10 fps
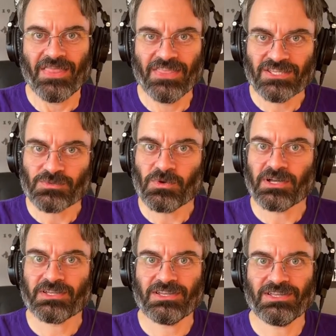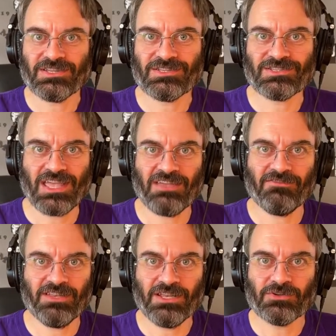This one is a
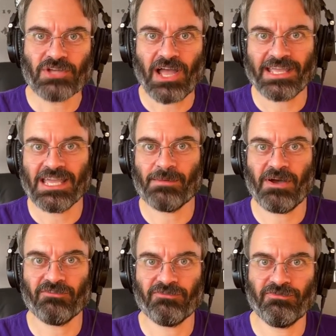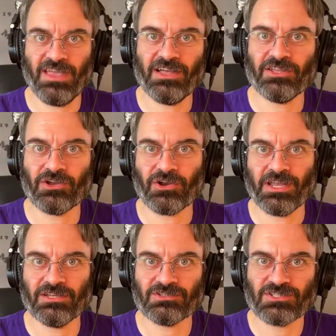video talking about failure,
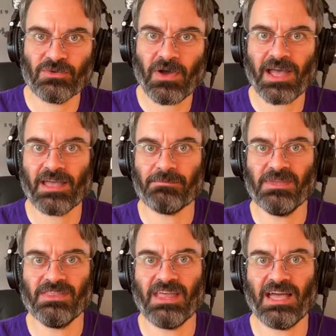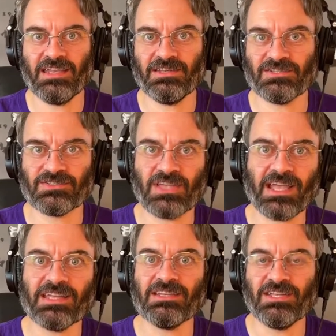and you'll see why I mean that in a
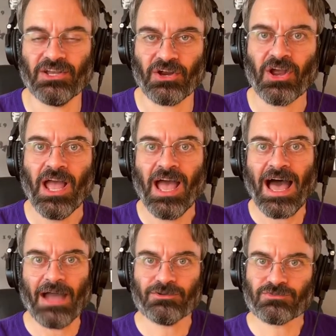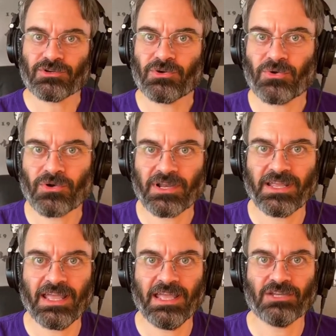second here. I was
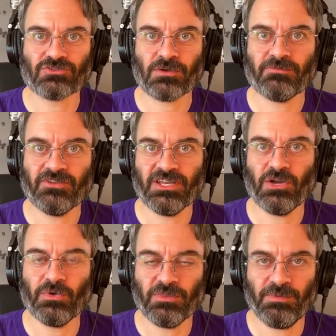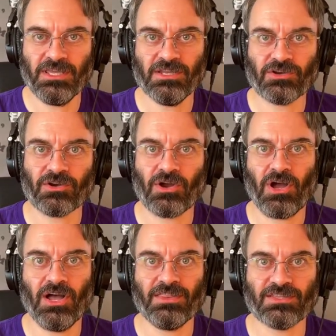recording a drum video with Peter
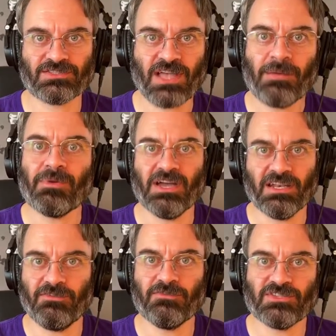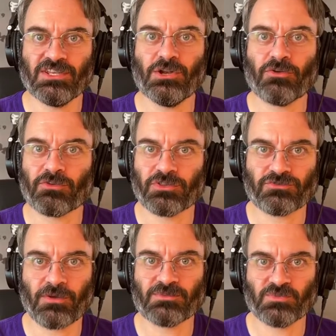on the samba, and if you've seen it over on the
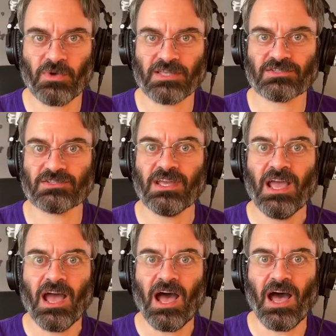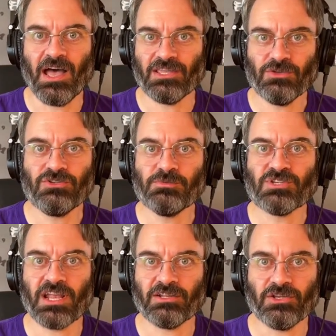Drums West YouTube
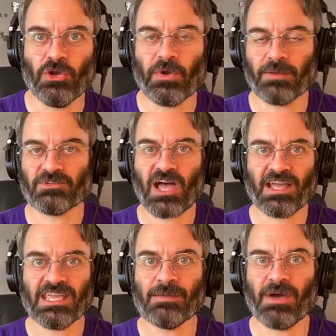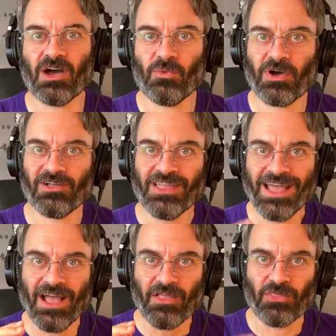channel, you know what I'm talking about. Well,
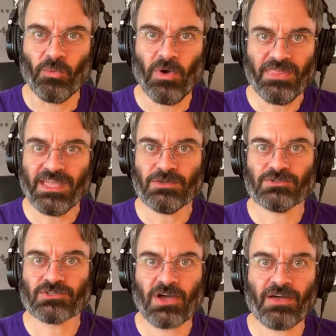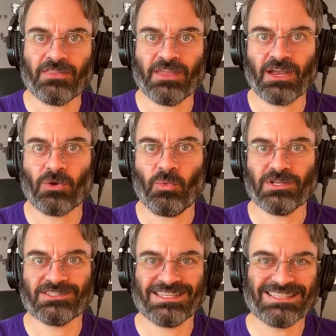the one that you saw there
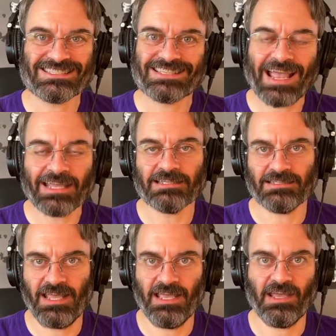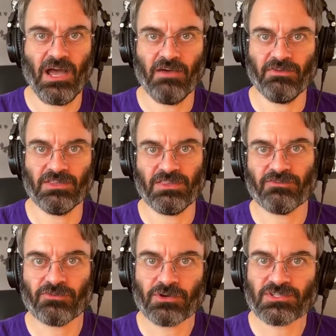was the second take of it. The
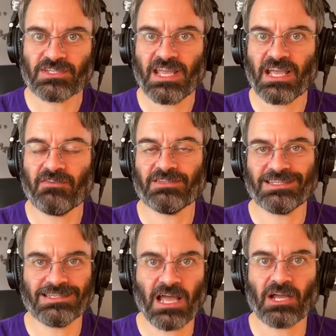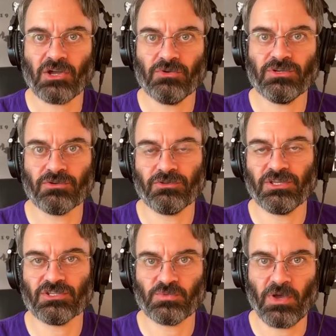first take of it did not go
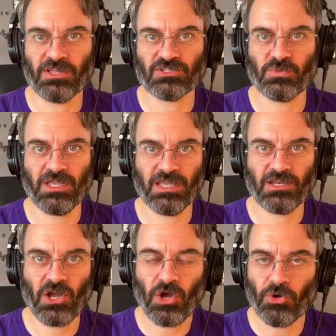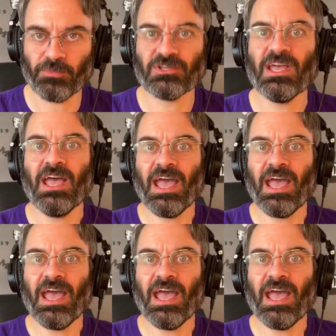nearly as well as we had hoped.